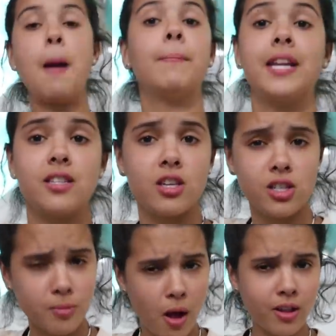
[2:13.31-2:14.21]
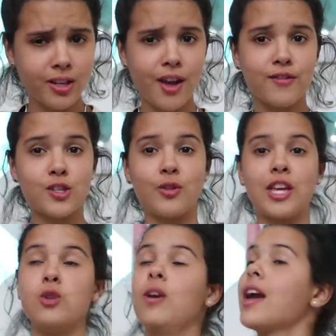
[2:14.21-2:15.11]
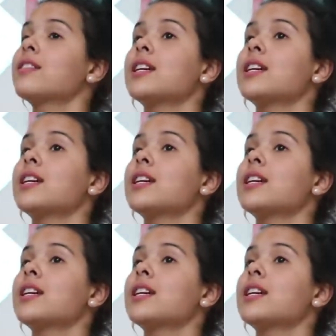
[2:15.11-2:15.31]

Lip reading: but it's small enough so that you can't